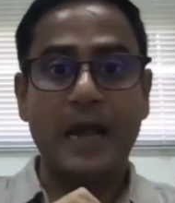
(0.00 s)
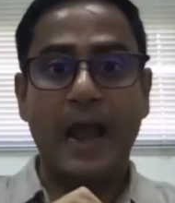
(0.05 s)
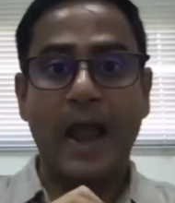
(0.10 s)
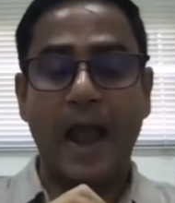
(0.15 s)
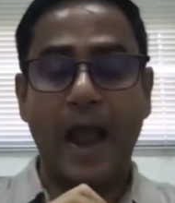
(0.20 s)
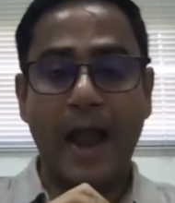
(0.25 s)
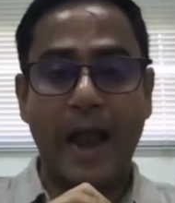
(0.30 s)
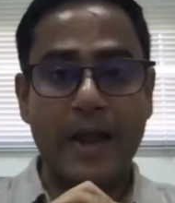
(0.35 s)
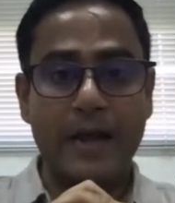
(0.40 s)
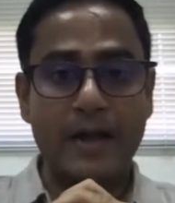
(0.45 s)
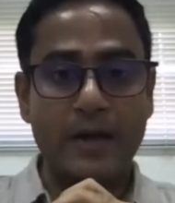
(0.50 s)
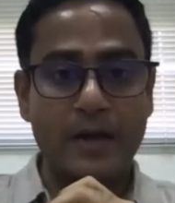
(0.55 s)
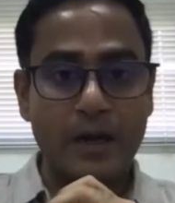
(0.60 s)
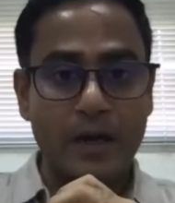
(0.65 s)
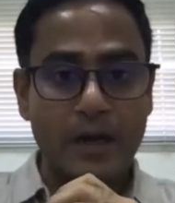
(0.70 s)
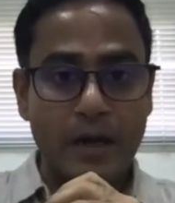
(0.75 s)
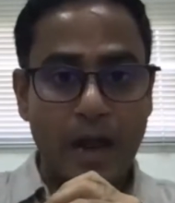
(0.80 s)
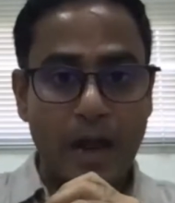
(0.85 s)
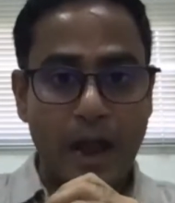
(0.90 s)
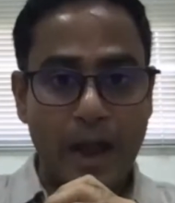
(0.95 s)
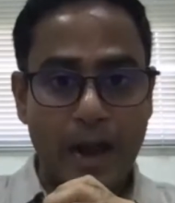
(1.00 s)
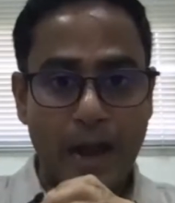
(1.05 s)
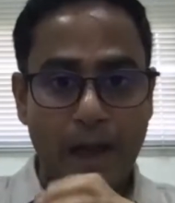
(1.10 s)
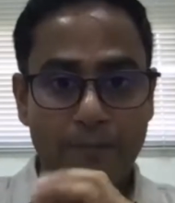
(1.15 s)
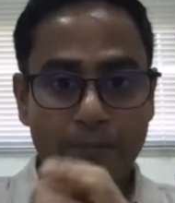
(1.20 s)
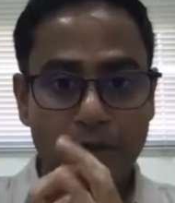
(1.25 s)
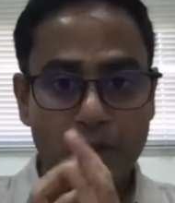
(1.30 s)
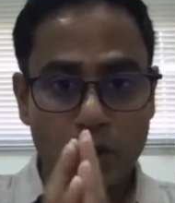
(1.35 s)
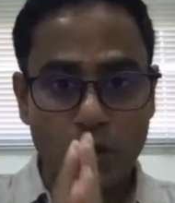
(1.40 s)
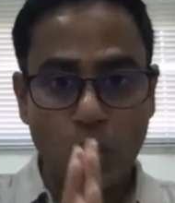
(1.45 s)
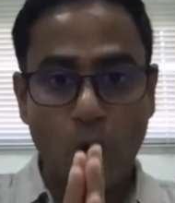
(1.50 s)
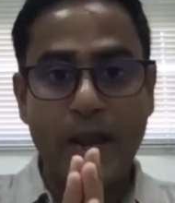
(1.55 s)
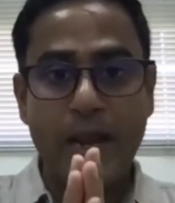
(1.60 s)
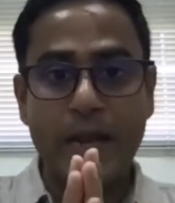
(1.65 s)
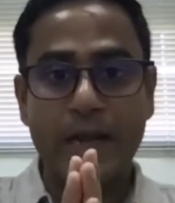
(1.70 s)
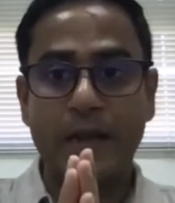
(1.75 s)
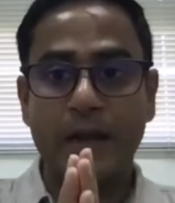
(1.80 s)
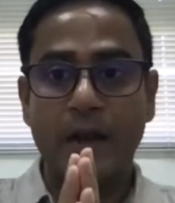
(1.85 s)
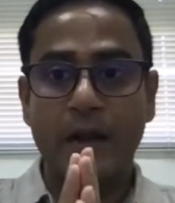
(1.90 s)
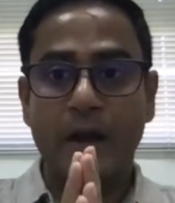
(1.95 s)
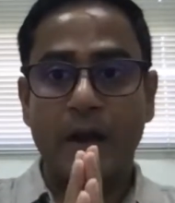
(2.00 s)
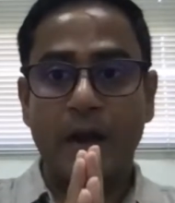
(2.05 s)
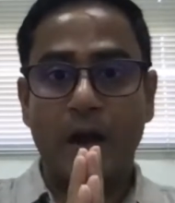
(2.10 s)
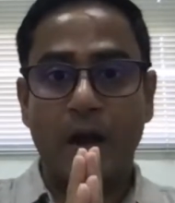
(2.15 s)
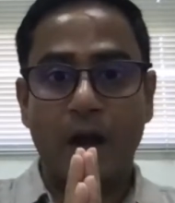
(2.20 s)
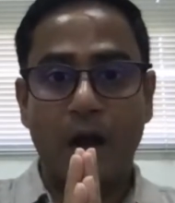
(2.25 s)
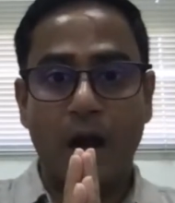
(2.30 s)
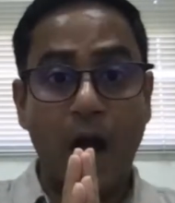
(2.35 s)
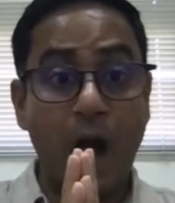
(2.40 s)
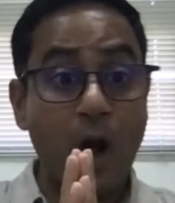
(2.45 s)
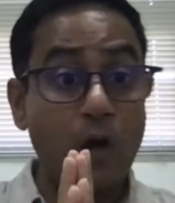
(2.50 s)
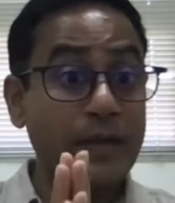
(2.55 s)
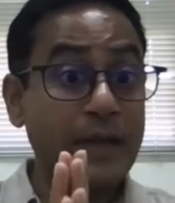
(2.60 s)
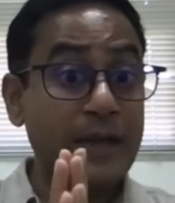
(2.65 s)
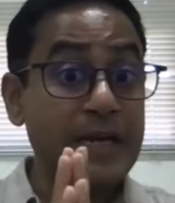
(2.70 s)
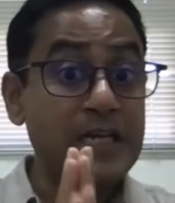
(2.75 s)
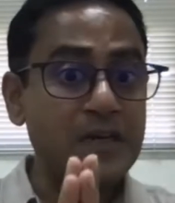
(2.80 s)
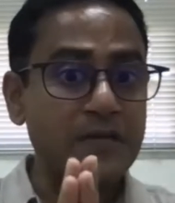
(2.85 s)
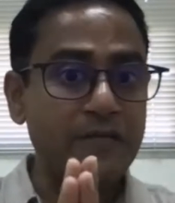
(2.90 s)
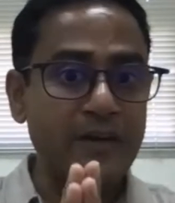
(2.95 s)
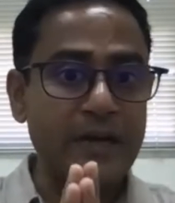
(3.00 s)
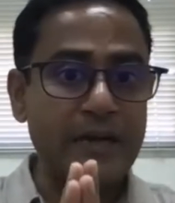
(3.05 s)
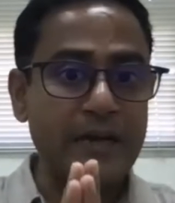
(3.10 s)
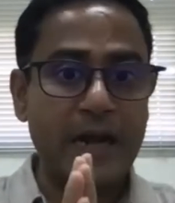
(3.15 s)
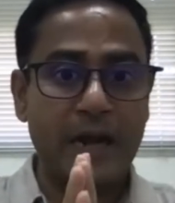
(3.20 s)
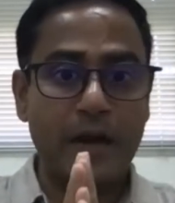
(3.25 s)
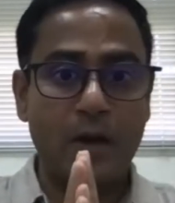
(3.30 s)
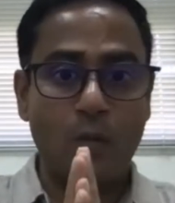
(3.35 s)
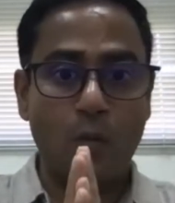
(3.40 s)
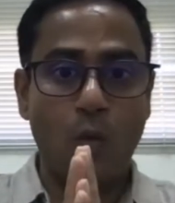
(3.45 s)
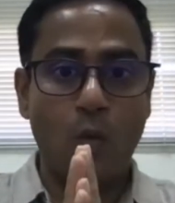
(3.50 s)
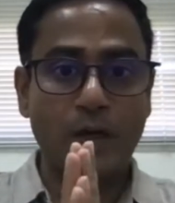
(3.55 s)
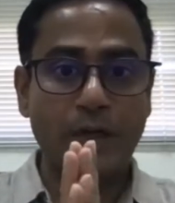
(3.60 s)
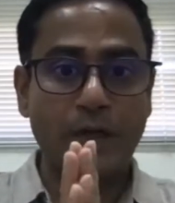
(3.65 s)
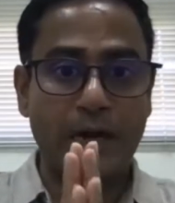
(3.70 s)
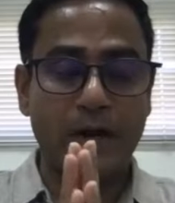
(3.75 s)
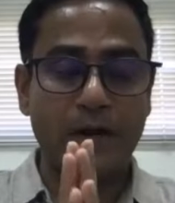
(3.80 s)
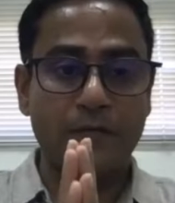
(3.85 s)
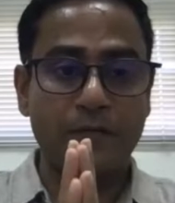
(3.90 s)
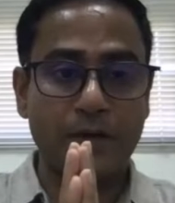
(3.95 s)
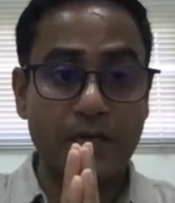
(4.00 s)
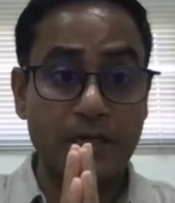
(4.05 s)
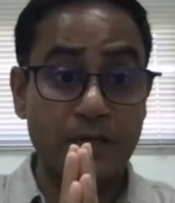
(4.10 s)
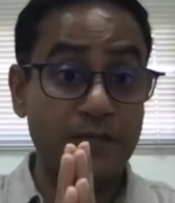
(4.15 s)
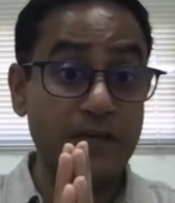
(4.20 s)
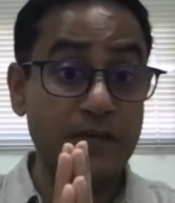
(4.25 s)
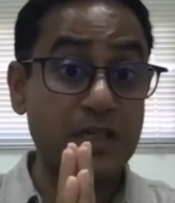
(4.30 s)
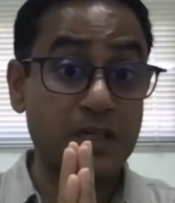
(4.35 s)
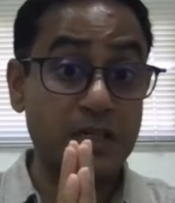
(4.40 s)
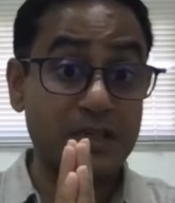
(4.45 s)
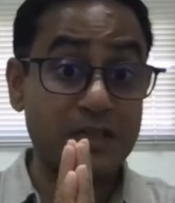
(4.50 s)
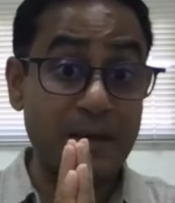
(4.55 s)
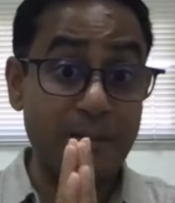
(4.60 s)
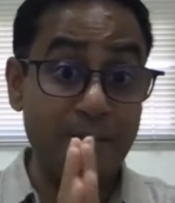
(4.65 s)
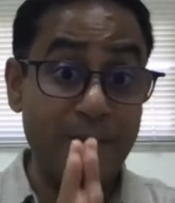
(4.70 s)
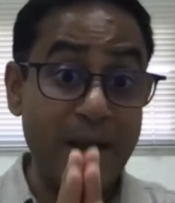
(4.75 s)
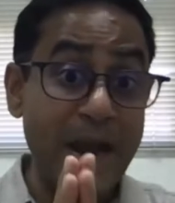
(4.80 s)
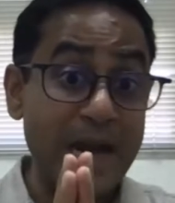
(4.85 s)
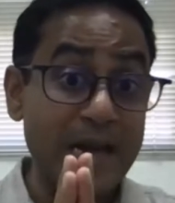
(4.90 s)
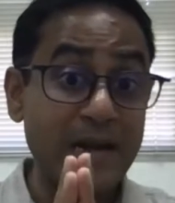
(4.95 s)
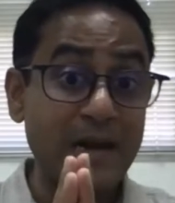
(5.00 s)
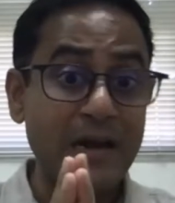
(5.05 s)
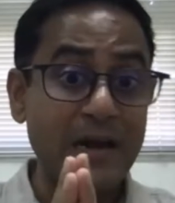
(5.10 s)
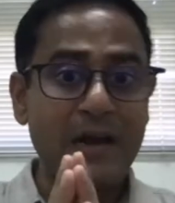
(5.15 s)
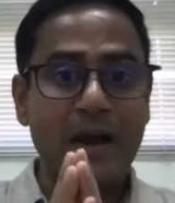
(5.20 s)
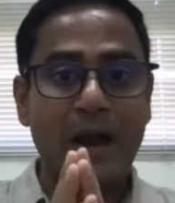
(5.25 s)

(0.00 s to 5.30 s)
and I'm showing how they intervene and what kind of interventions they made,